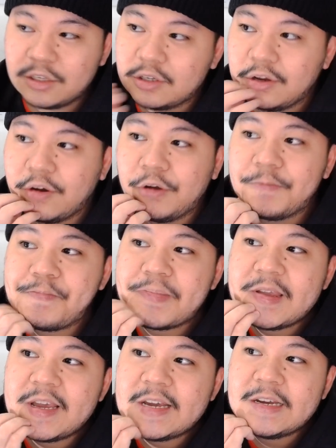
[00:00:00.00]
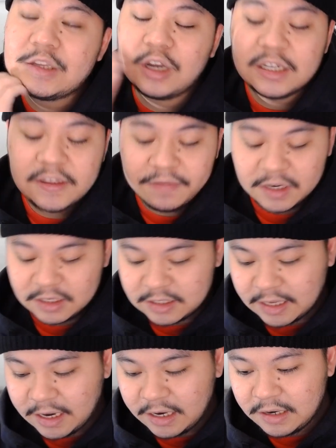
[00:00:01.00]
So you guys have to
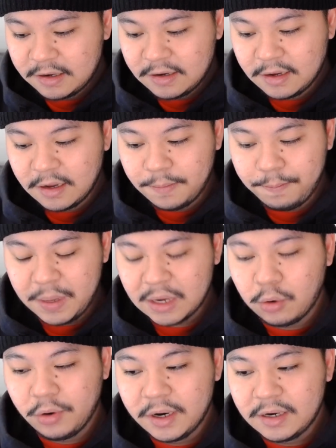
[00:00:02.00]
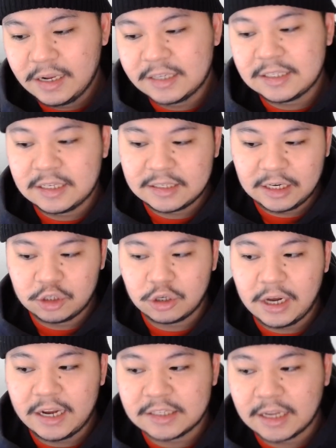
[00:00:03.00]
understand, Bitcoin is
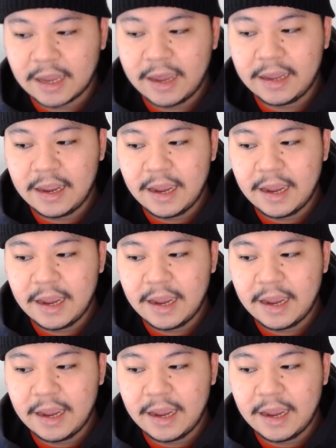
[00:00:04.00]
decentralized, okay?